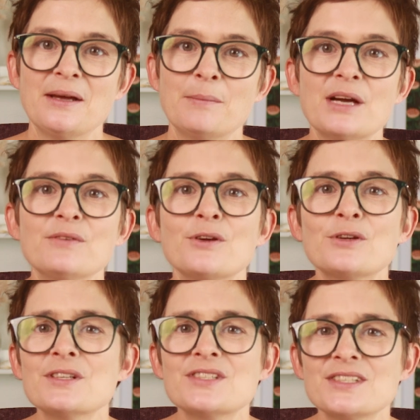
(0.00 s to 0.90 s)
My
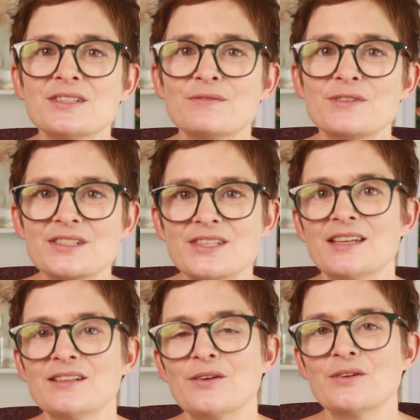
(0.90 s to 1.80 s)
focus isn't
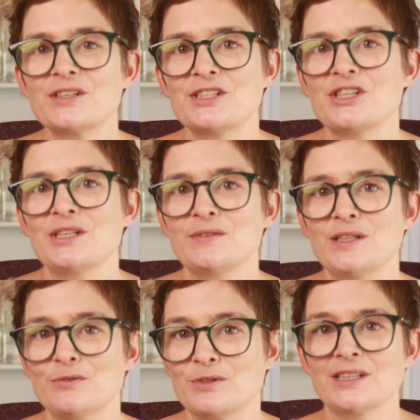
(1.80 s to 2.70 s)
fixated on
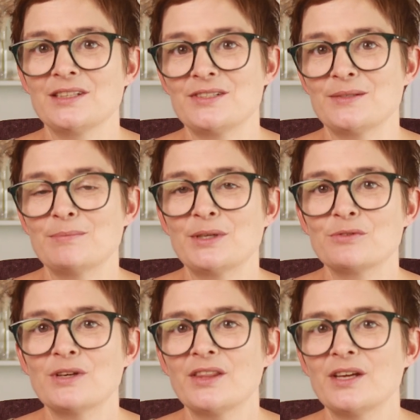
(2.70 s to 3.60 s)
achieving realism, but
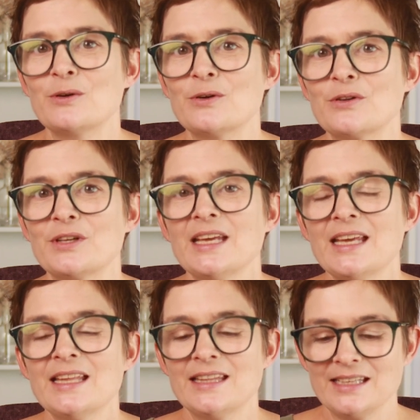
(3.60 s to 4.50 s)
rather on
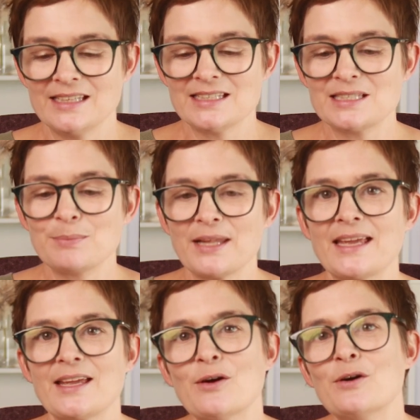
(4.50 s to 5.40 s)
the
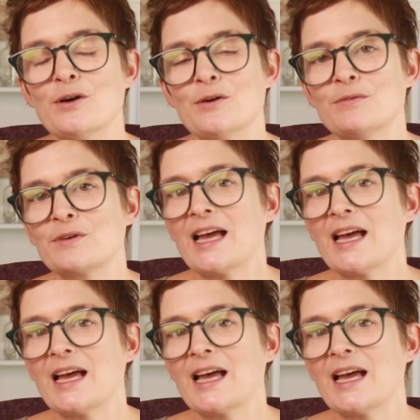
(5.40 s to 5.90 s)
interplay of